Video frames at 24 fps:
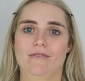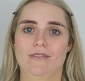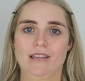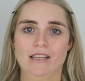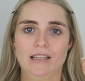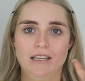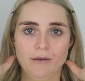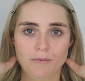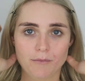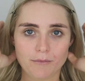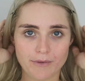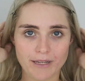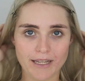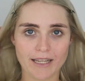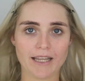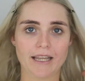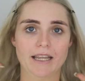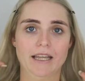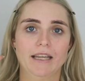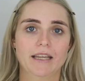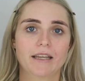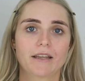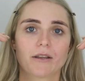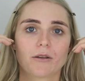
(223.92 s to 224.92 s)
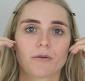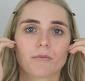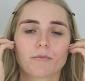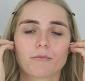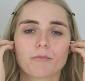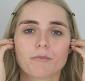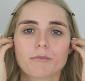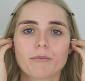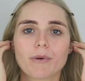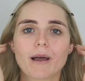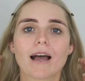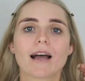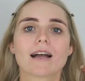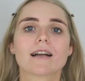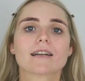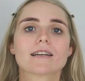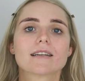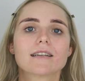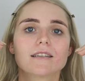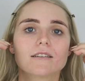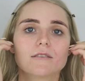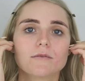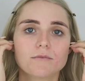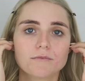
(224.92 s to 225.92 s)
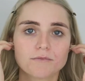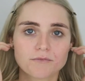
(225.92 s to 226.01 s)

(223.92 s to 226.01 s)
get my hair back.